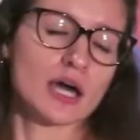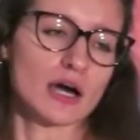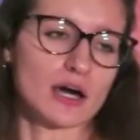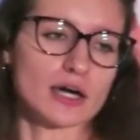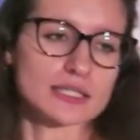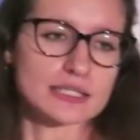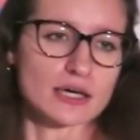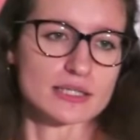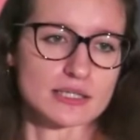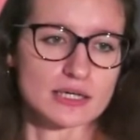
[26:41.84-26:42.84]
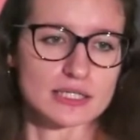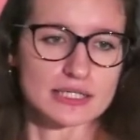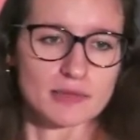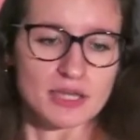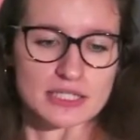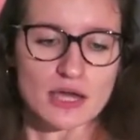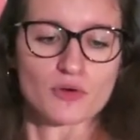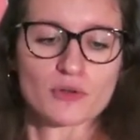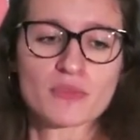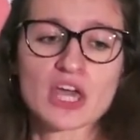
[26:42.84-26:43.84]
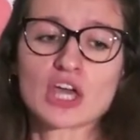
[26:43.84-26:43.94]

size slimming down.